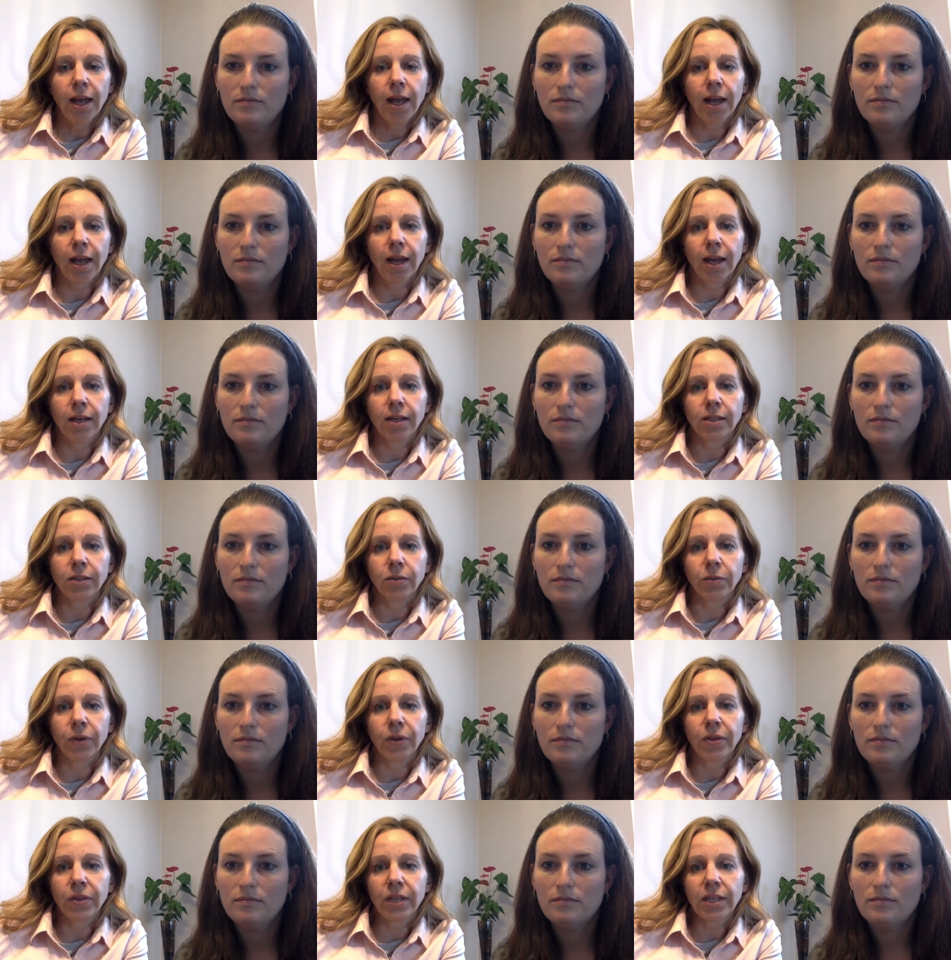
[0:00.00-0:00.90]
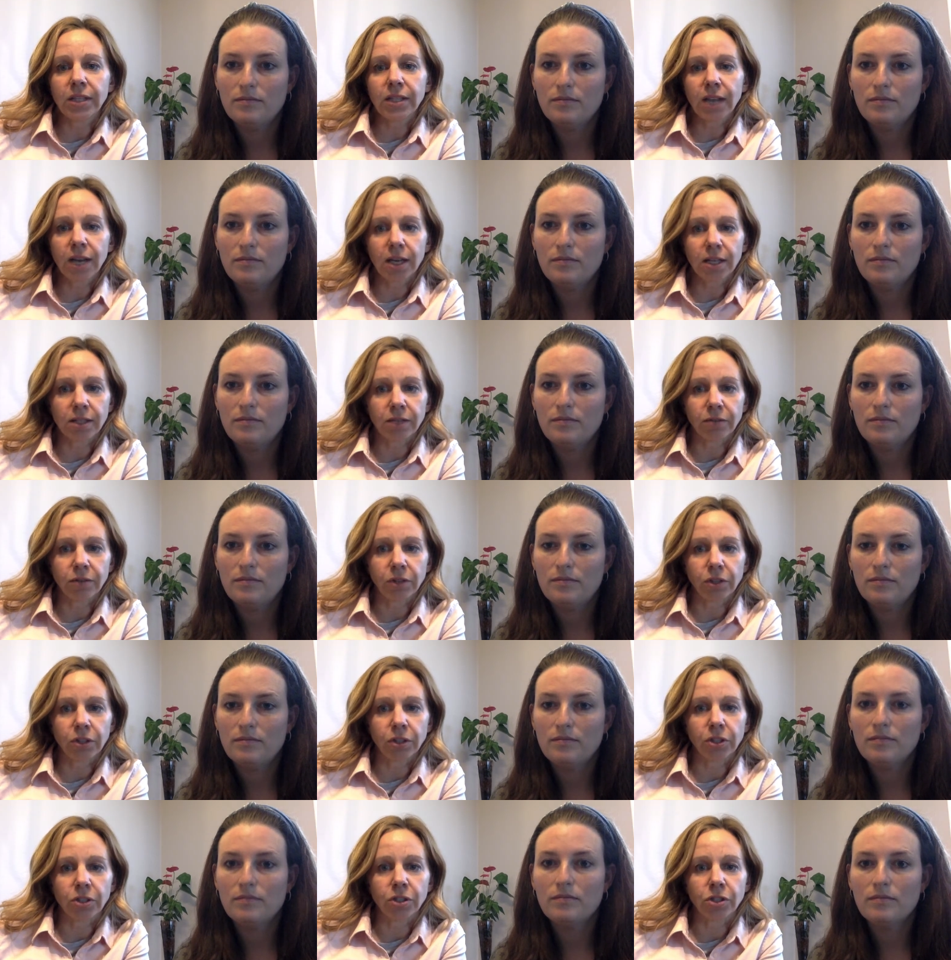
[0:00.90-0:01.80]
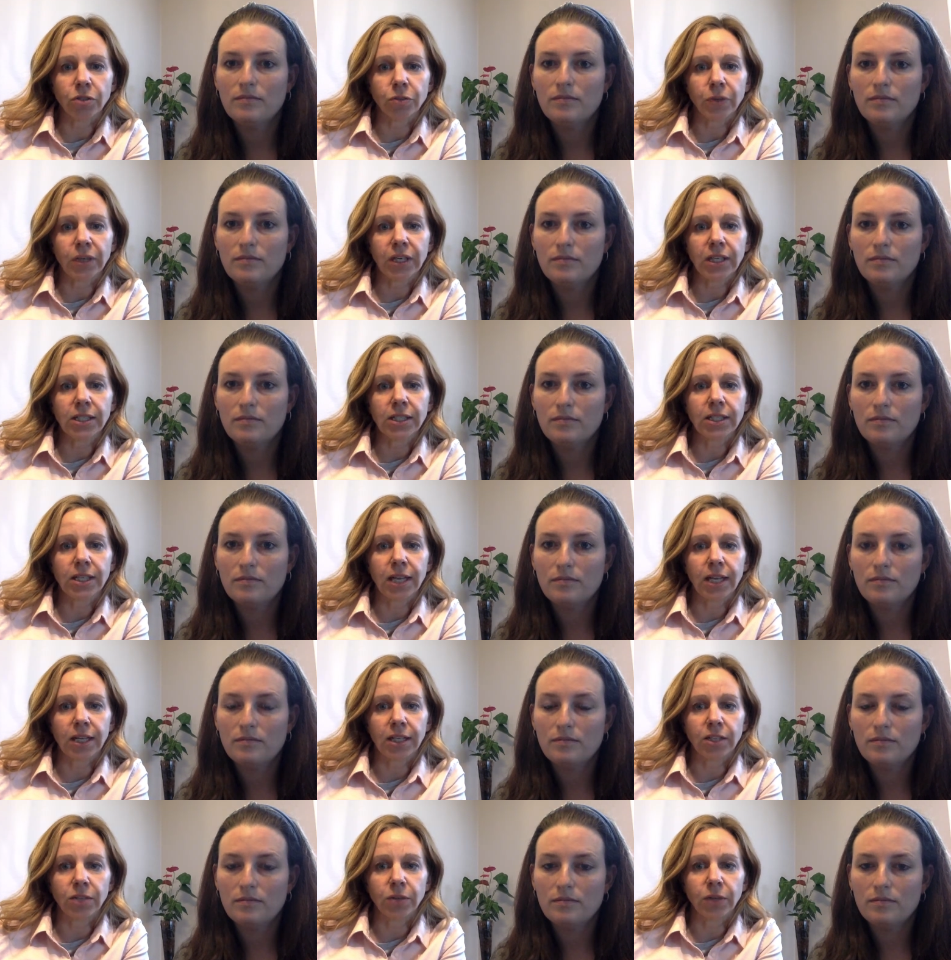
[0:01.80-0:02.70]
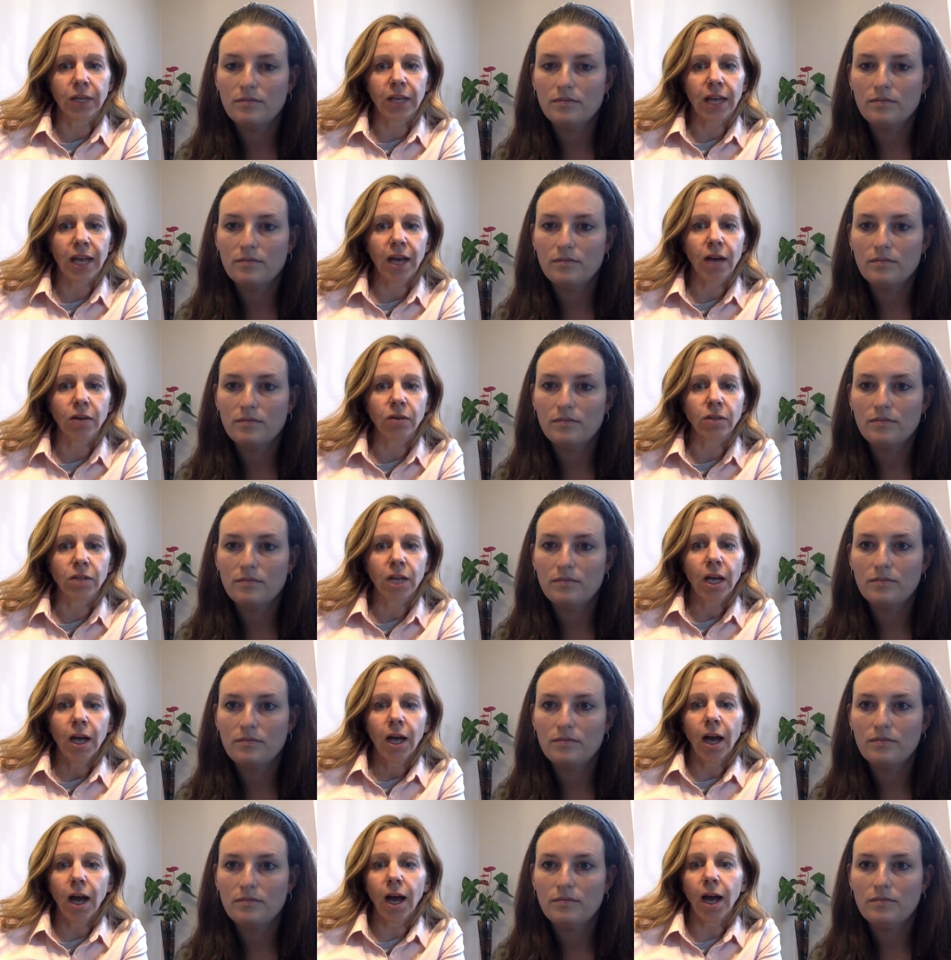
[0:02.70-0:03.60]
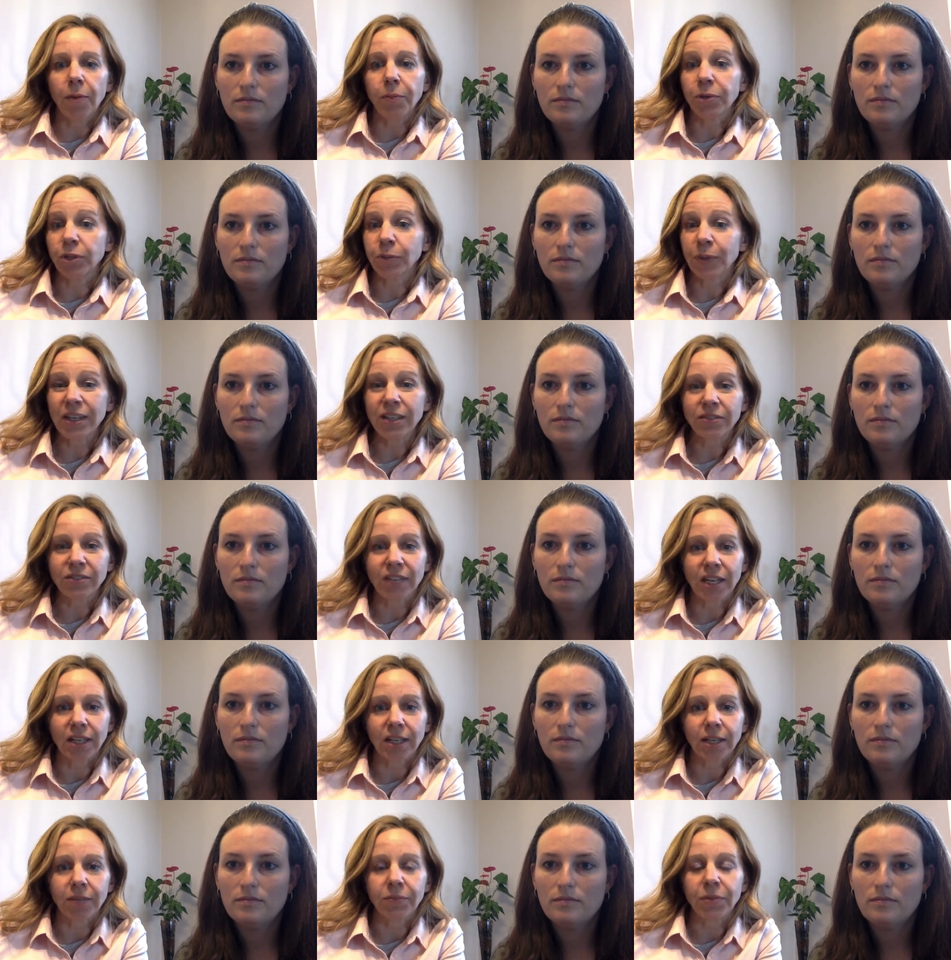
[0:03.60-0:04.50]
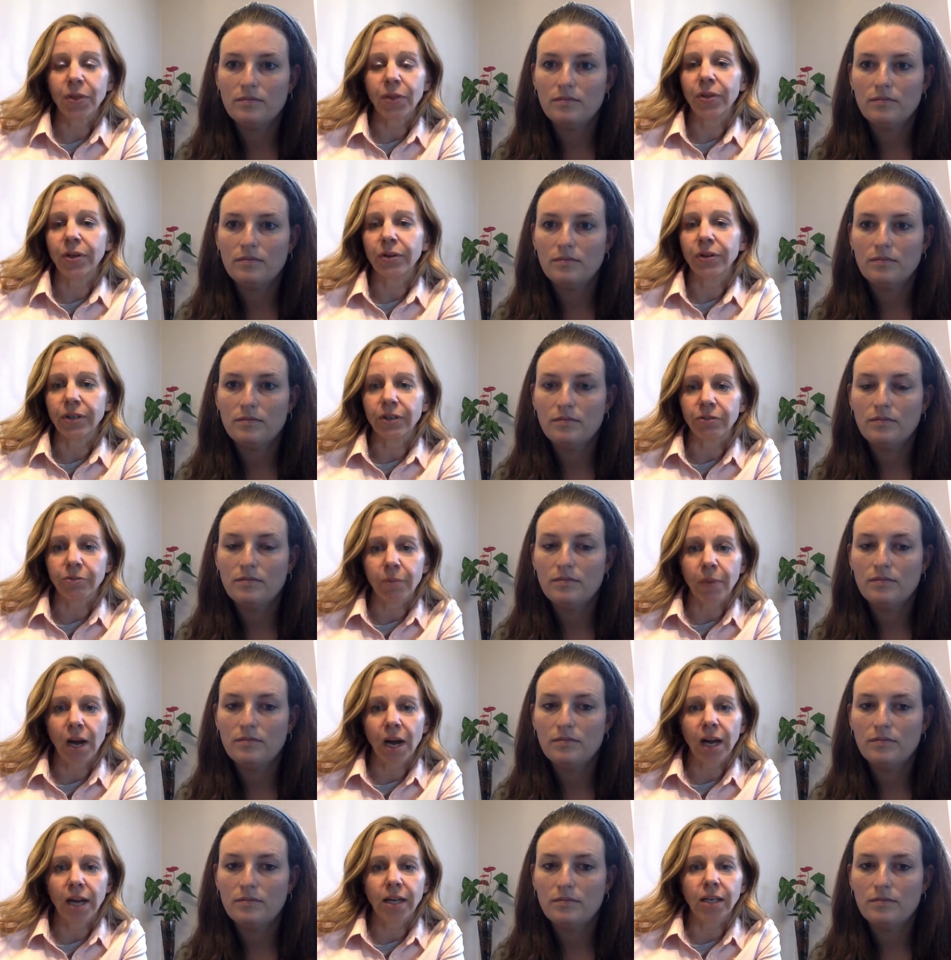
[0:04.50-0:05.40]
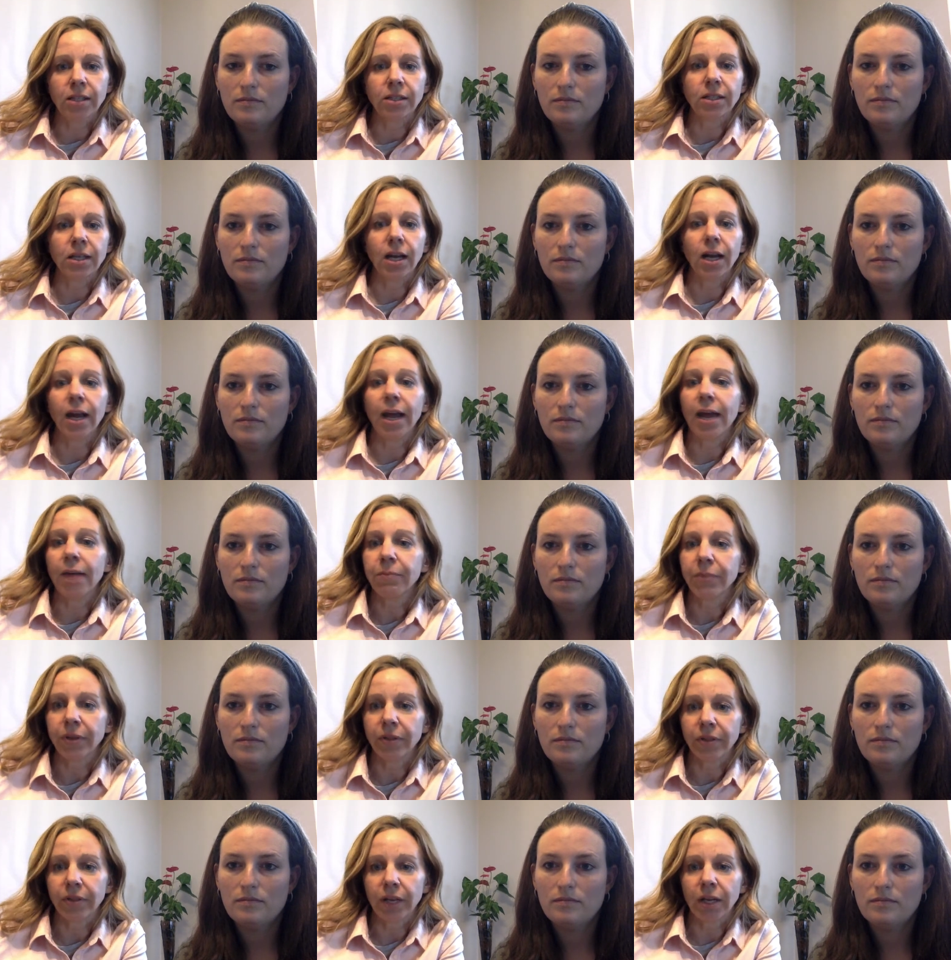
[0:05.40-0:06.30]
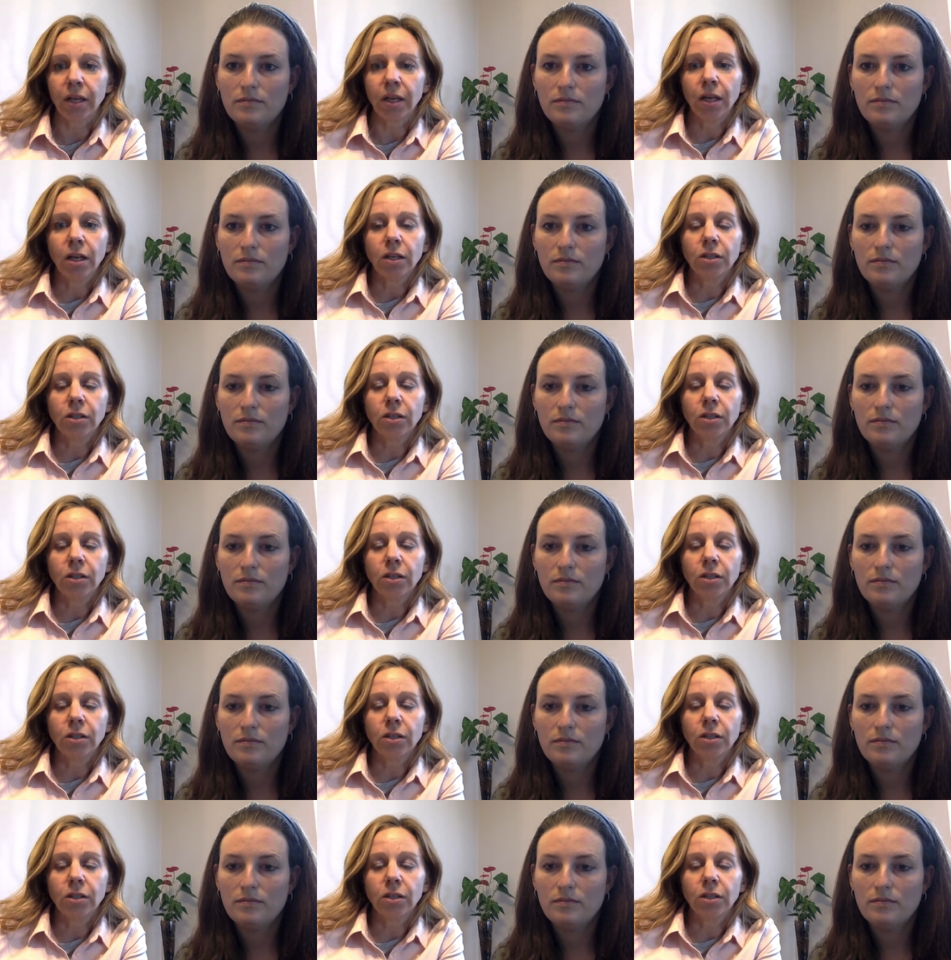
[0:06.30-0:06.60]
Speaker 1: And with these kinds of learners, we need to take into account uh, perspective taking, theory of mind, uh, empathy.